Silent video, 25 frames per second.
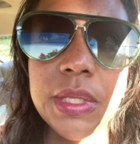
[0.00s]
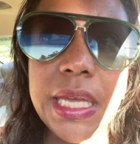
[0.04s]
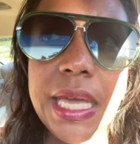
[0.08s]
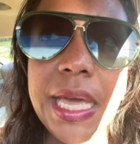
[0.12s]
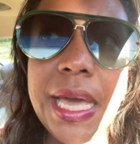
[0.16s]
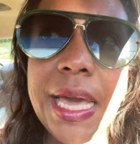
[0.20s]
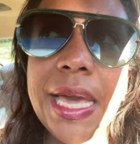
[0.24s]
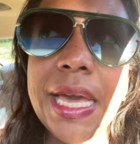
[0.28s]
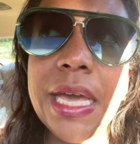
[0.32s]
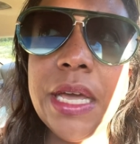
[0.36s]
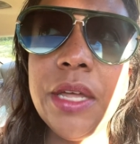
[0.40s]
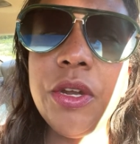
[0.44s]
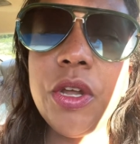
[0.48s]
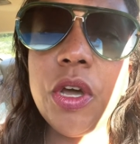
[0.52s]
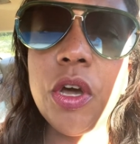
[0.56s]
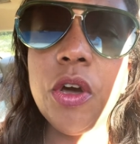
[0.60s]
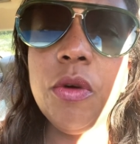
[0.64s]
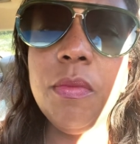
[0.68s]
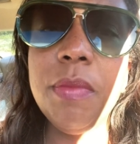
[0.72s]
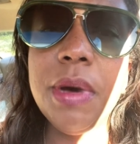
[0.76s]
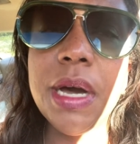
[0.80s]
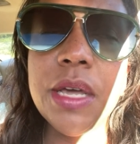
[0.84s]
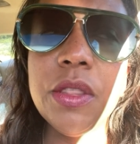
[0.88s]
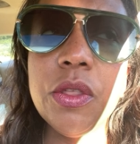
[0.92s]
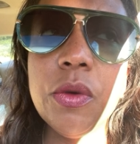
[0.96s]
And oh,
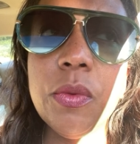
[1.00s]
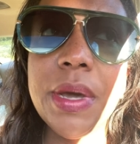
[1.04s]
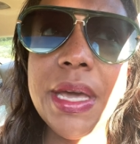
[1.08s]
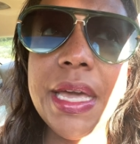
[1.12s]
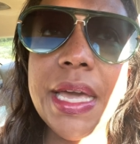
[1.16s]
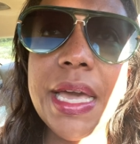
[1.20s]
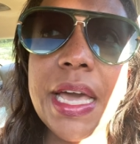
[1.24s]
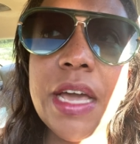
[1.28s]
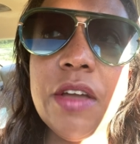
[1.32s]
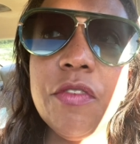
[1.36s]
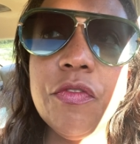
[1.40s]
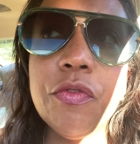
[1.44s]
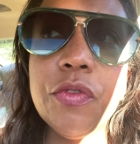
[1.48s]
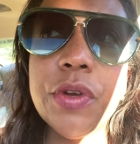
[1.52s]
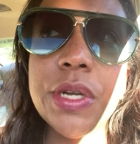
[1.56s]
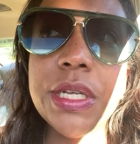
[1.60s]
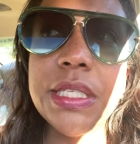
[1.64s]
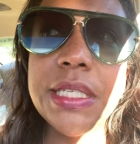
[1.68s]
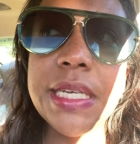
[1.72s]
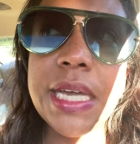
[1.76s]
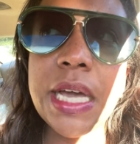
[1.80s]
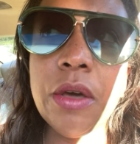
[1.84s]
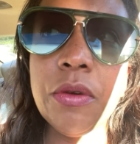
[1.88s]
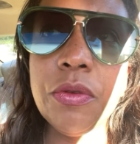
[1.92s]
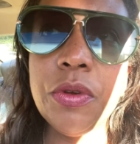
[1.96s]
by the way, every
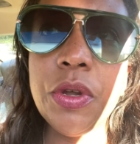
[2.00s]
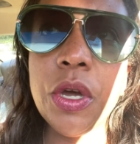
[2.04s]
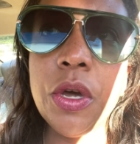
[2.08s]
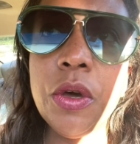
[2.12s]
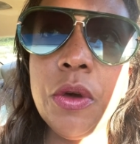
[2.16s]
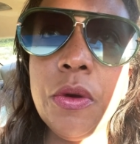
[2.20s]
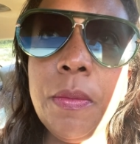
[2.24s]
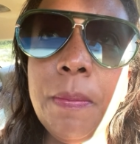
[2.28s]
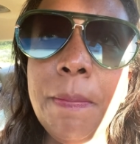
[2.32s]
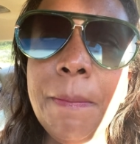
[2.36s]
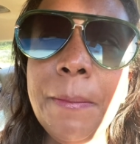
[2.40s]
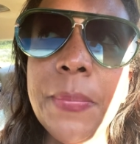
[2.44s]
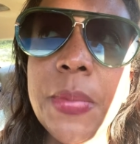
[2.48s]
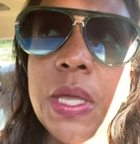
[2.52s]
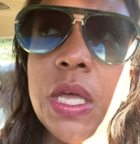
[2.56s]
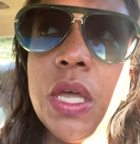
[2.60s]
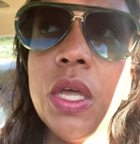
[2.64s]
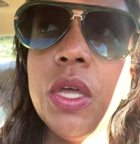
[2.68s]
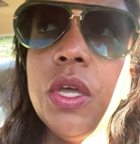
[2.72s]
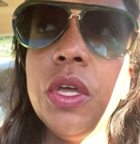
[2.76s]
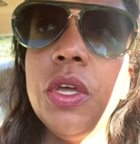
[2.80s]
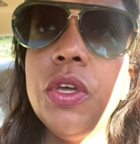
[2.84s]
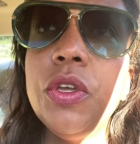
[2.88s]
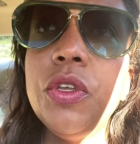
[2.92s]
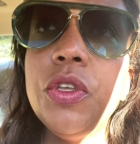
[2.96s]
townhome,
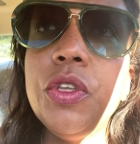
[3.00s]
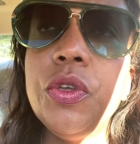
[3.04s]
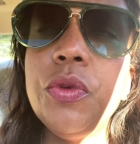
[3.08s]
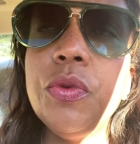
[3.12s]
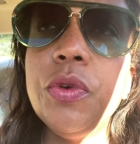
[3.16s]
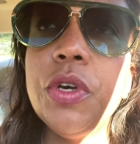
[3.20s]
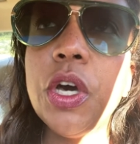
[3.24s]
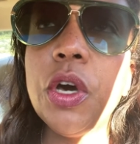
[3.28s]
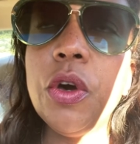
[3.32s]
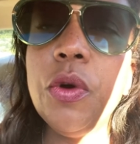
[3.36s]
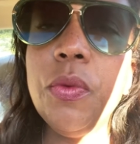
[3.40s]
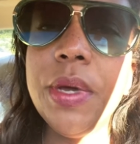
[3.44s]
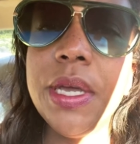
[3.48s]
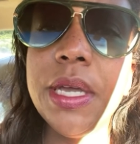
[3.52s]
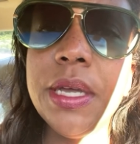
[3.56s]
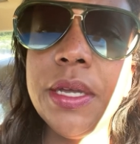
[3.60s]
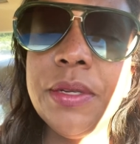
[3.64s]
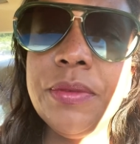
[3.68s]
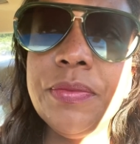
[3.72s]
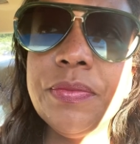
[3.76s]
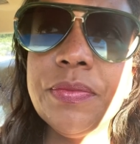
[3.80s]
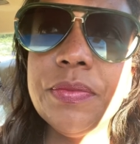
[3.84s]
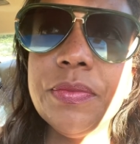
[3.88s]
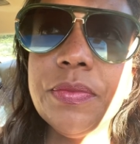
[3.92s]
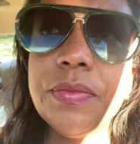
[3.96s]
you go
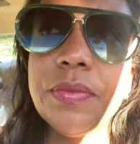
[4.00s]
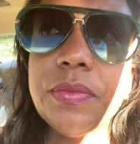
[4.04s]
in